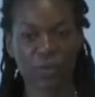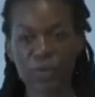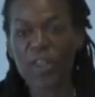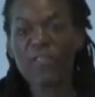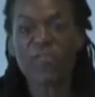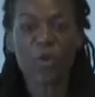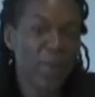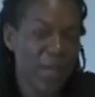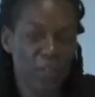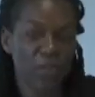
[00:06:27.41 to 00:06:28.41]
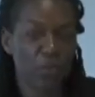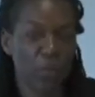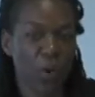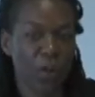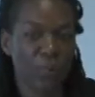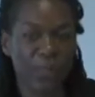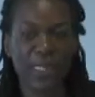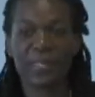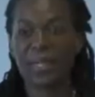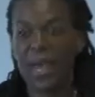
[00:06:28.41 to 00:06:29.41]
So information is one
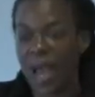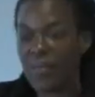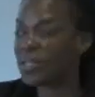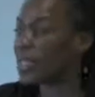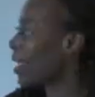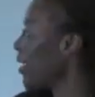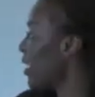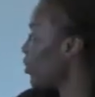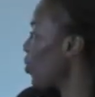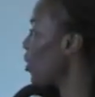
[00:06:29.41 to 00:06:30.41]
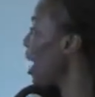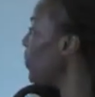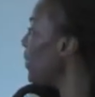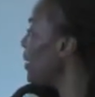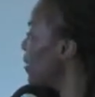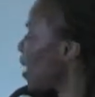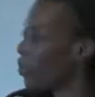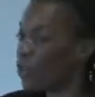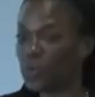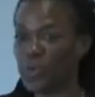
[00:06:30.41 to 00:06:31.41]
piece and the psychological climate is the
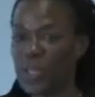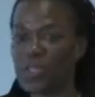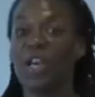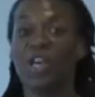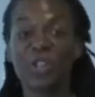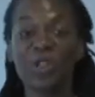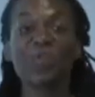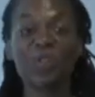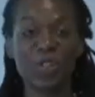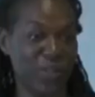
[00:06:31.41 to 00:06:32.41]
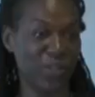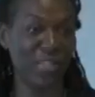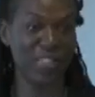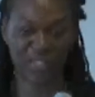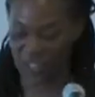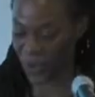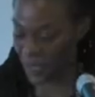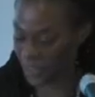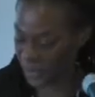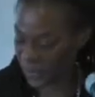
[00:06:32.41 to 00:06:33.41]
other piece to reduce this
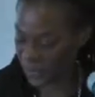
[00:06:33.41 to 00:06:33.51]
stress.